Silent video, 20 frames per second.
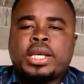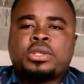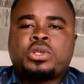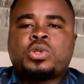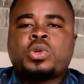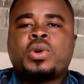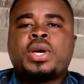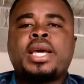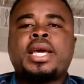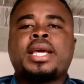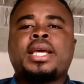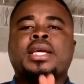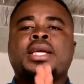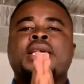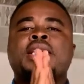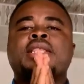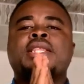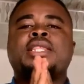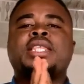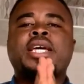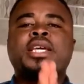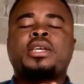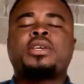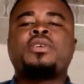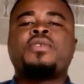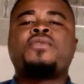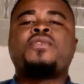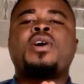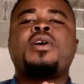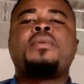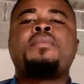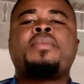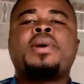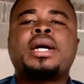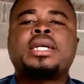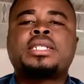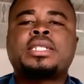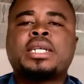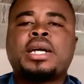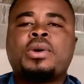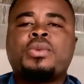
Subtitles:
So, hey, thank you very much.